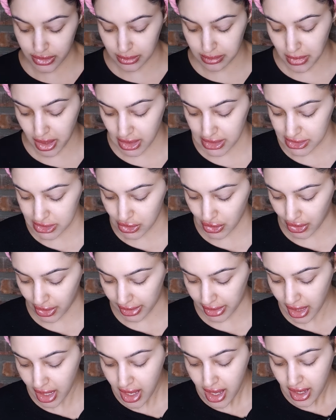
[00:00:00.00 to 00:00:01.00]
the mask
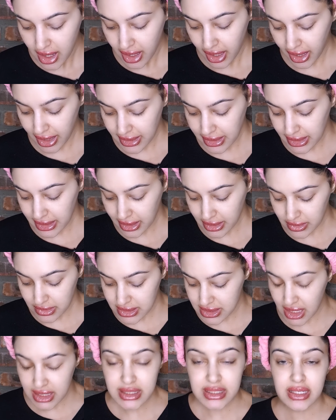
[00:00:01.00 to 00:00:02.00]
on, and it
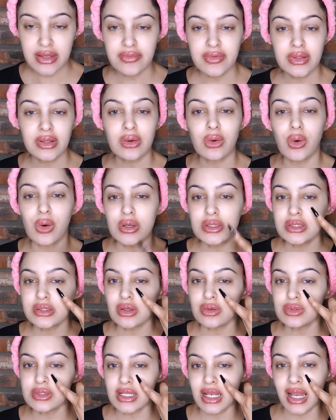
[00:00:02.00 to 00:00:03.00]
doesn't even cause
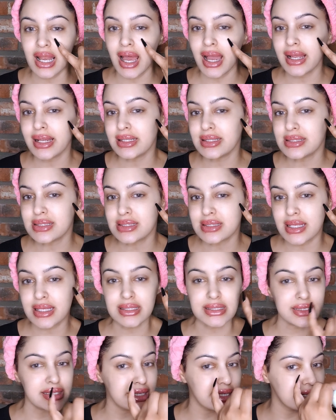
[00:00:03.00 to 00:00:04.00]
those lines
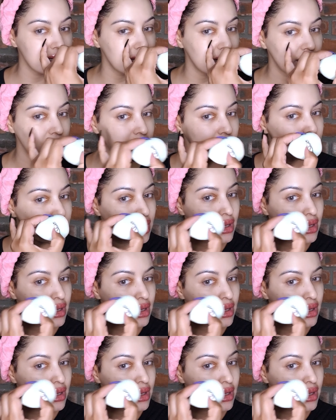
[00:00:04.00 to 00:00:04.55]
that's here